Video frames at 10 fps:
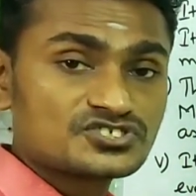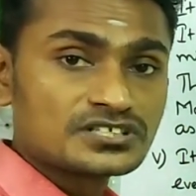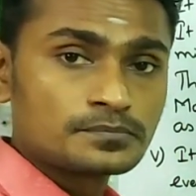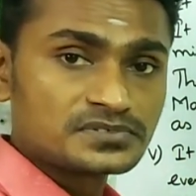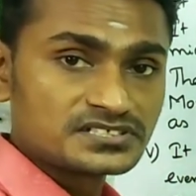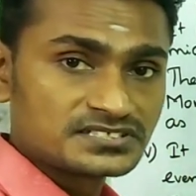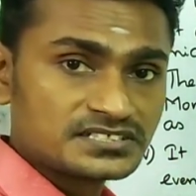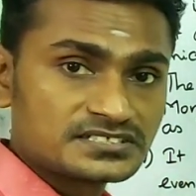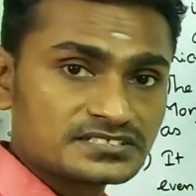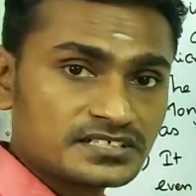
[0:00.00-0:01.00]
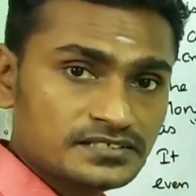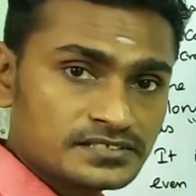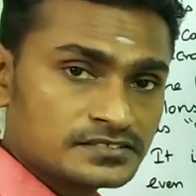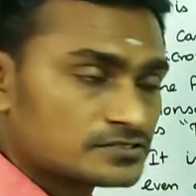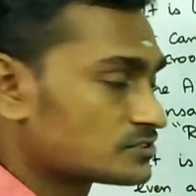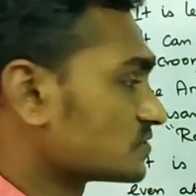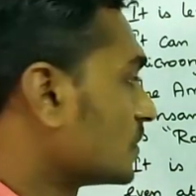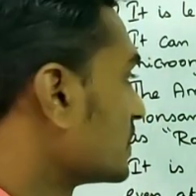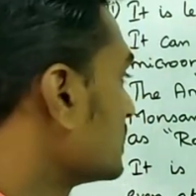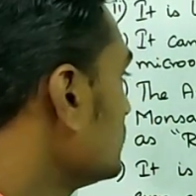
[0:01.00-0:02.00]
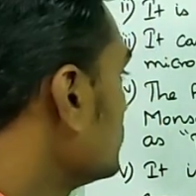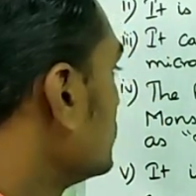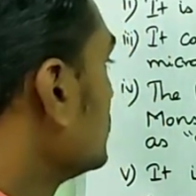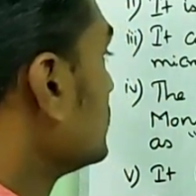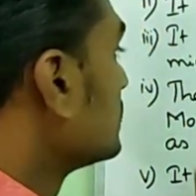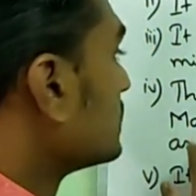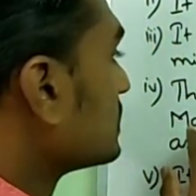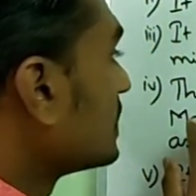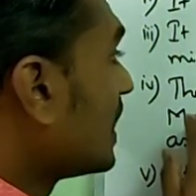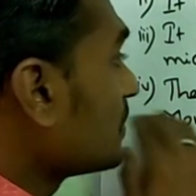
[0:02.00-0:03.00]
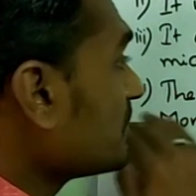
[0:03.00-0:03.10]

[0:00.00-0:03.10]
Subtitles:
which are present in the soil. The